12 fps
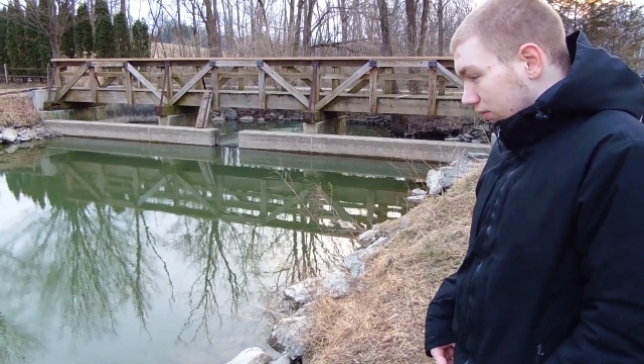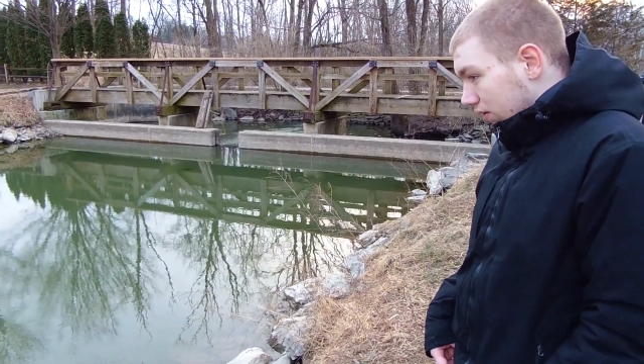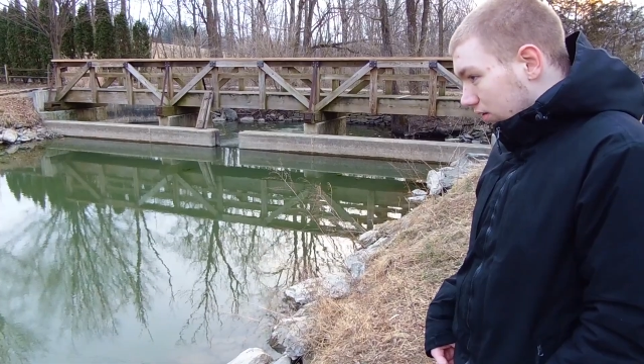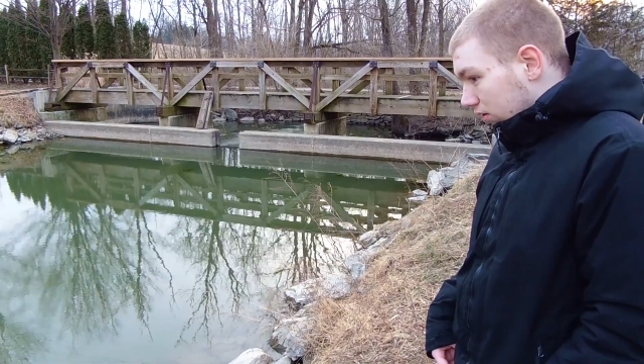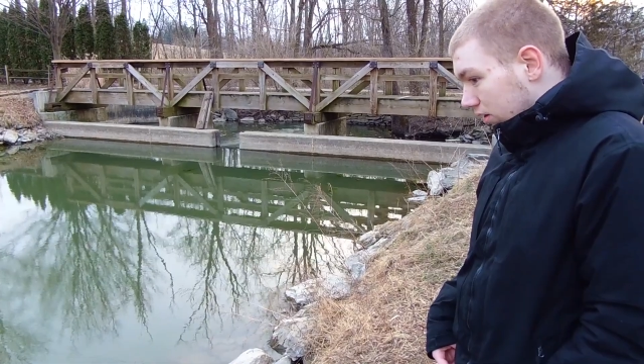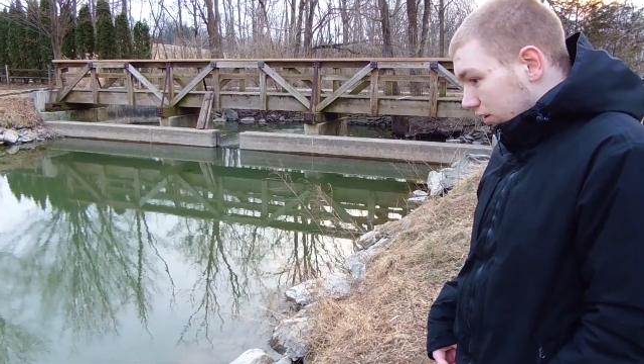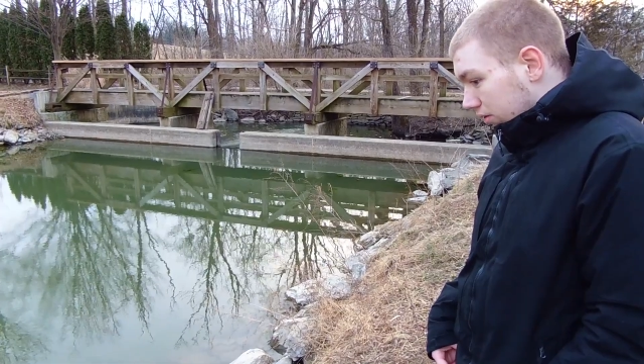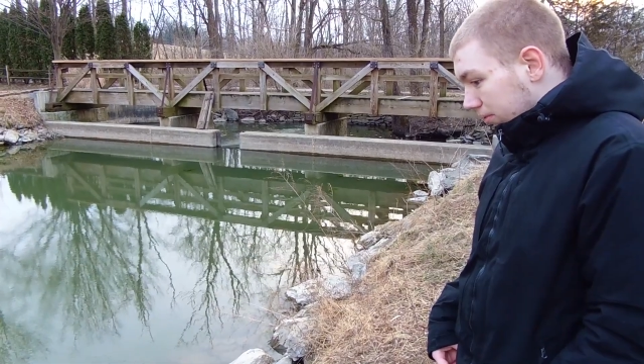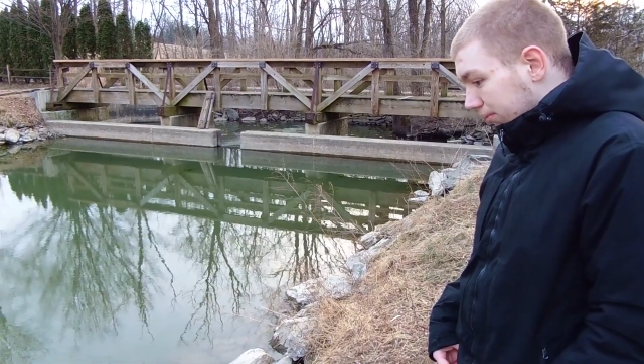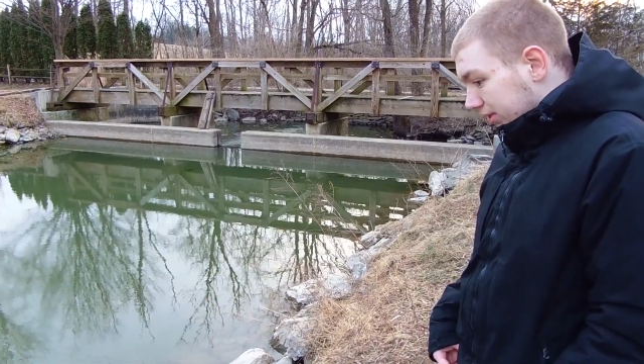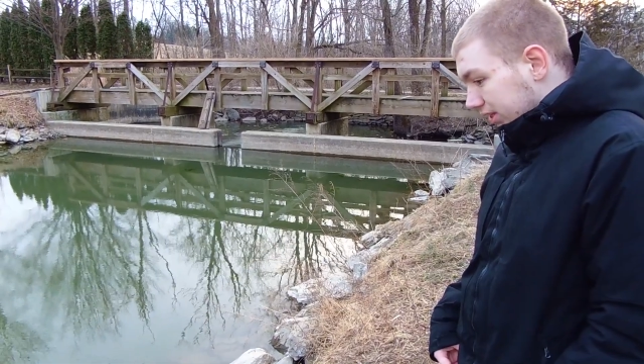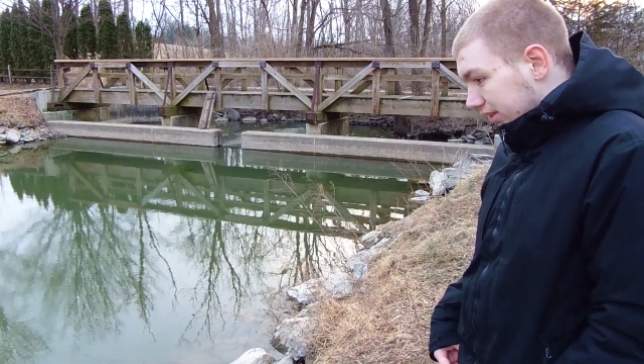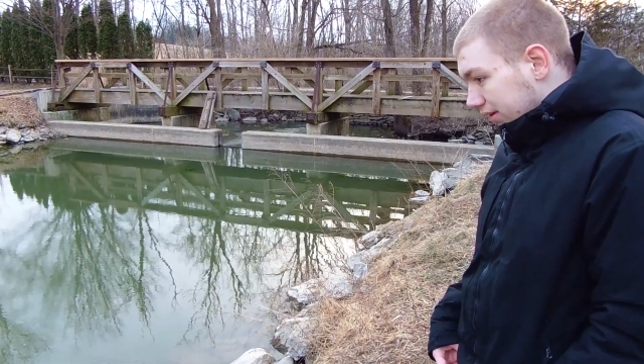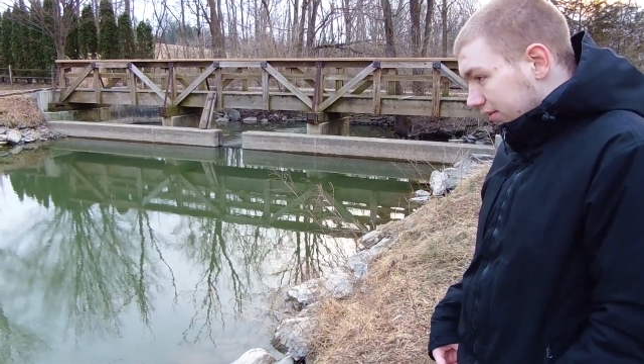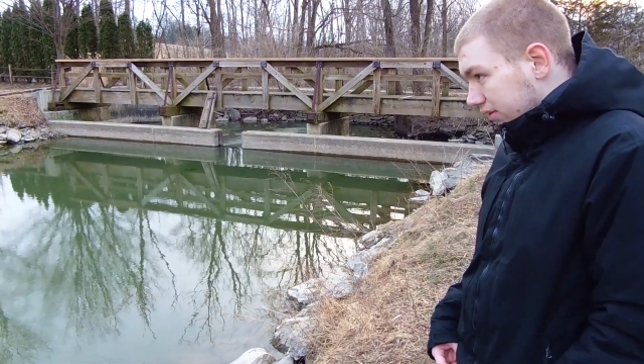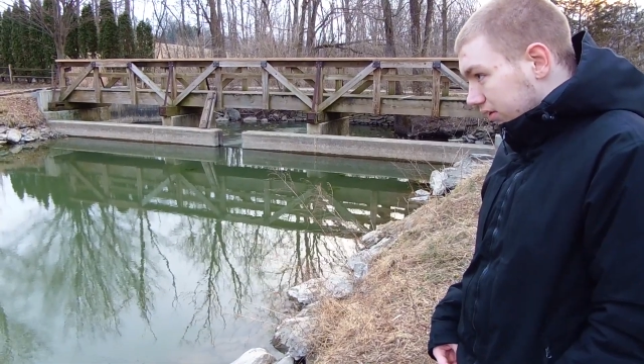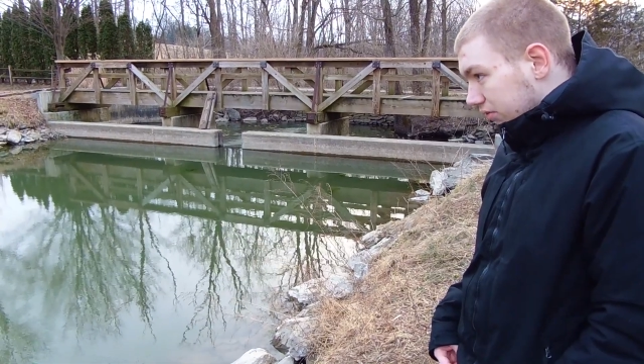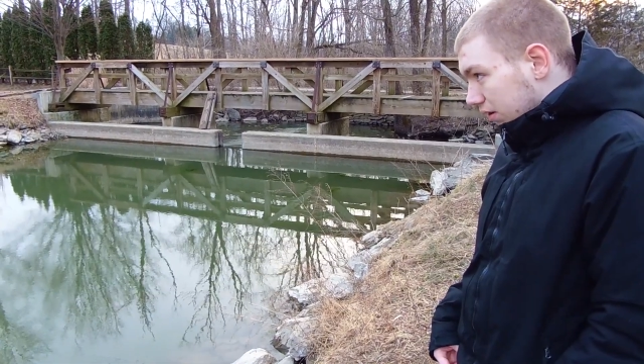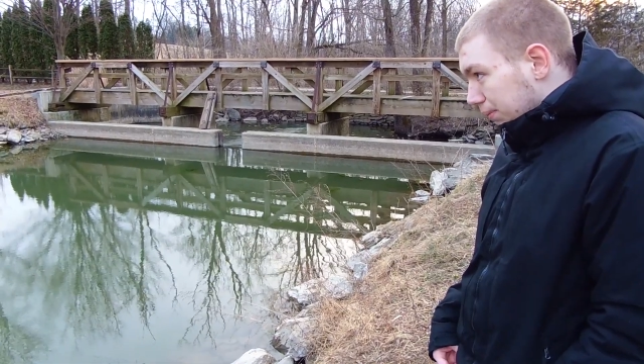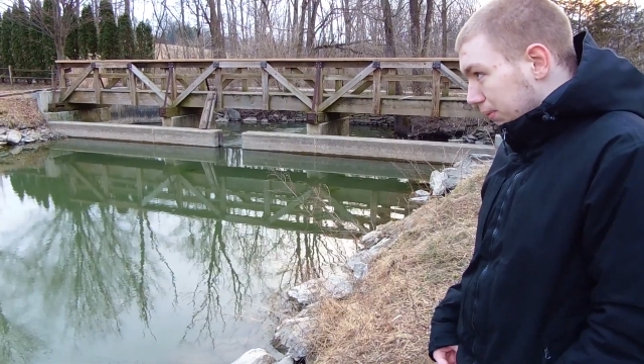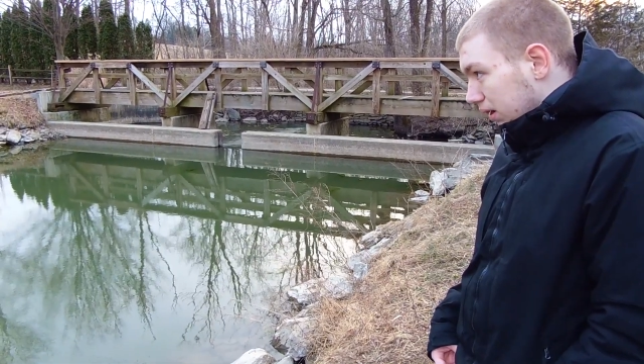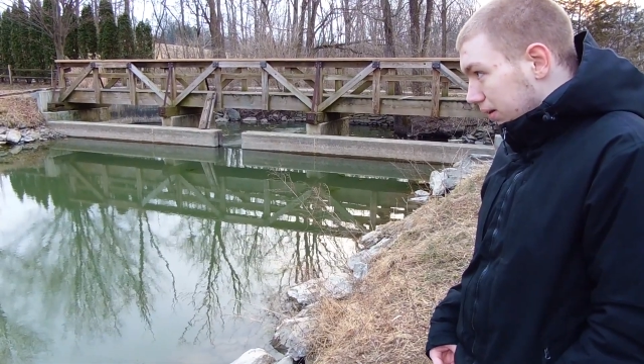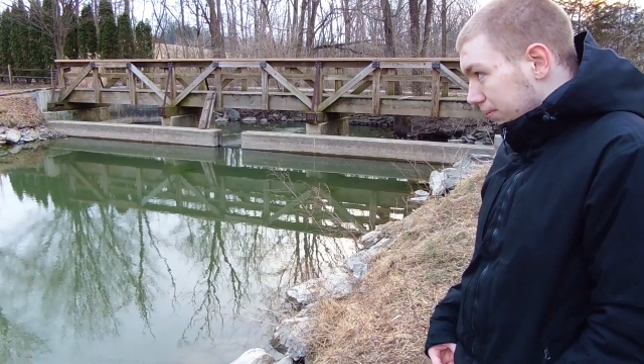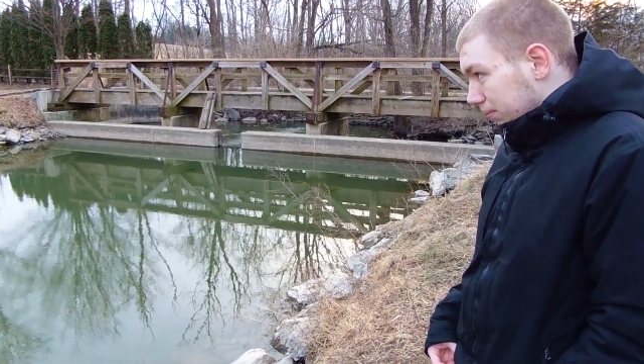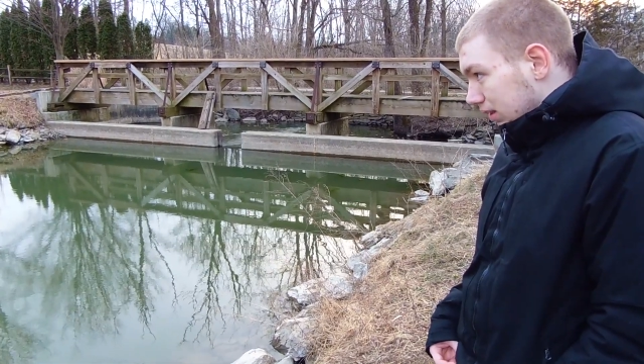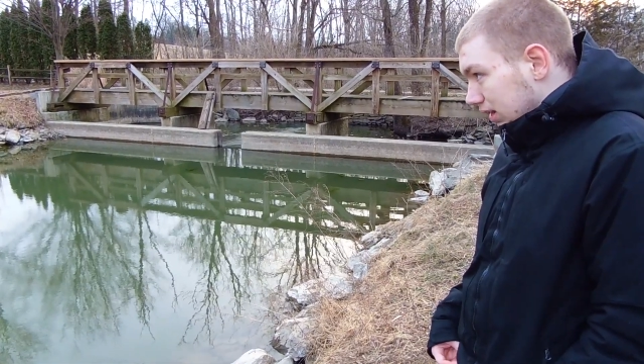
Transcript: a railroad, which is easy to rip up,